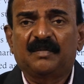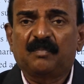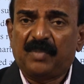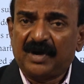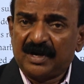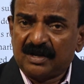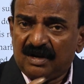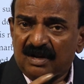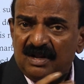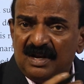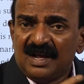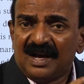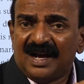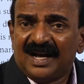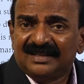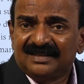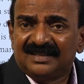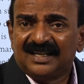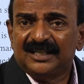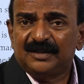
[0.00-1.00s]
particularly
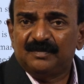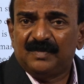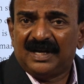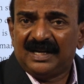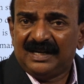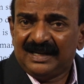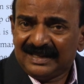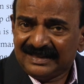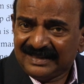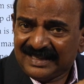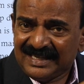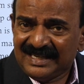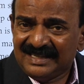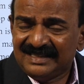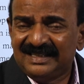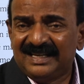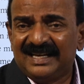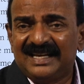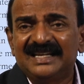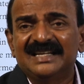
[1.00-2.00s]
on Taj Mahal that
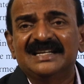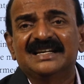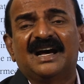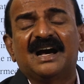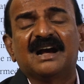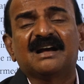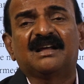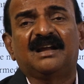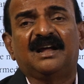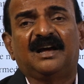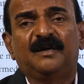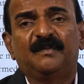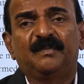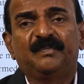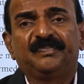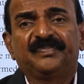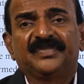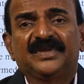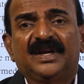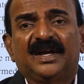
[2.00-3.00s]
is there in Agra,
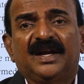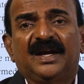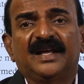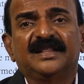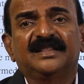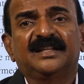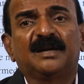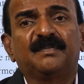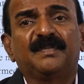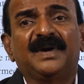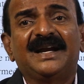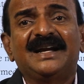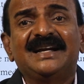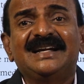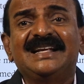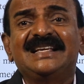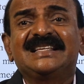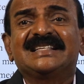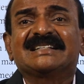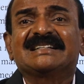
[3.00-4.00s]
and thereby
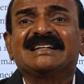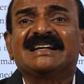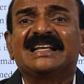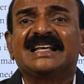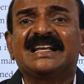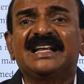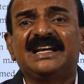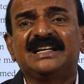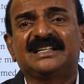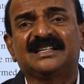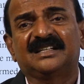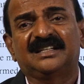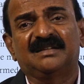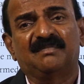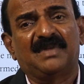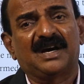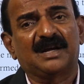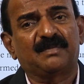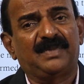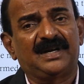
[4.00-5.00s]
discoloration of the
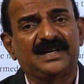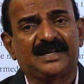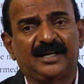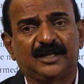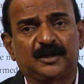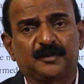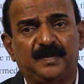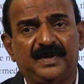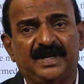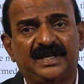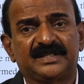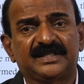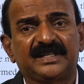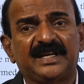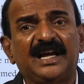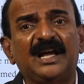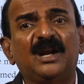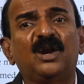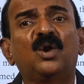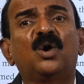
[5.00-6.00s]
marble takes place,
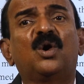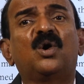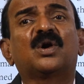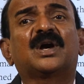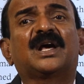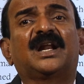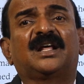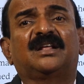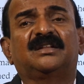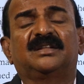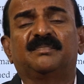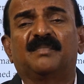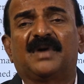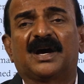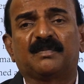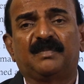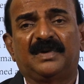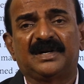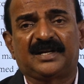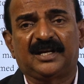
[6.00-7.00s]
yellow color of the
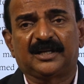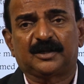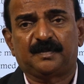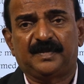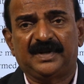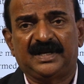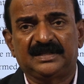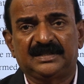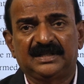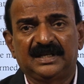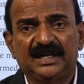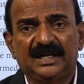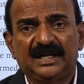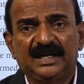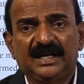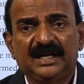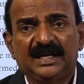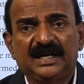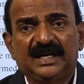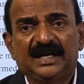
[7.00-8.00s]
marble takes place,
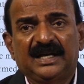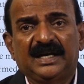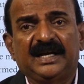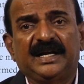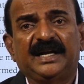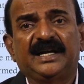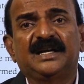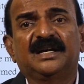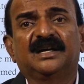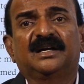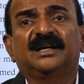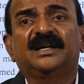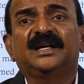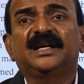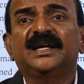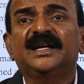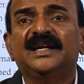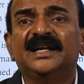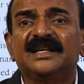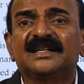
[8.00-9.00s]
and
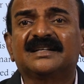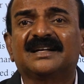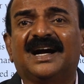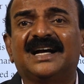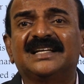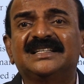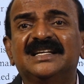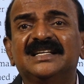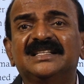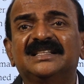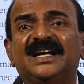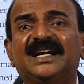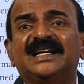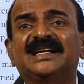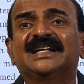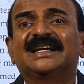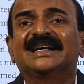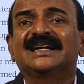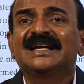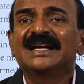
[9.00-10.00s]
it is causing
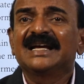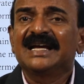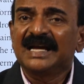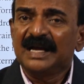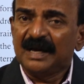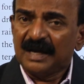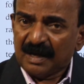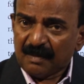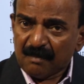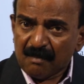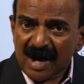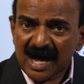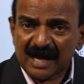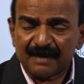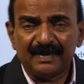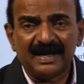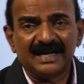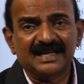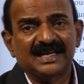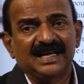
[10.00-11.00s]
that
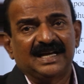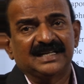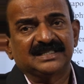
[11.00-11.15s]
marble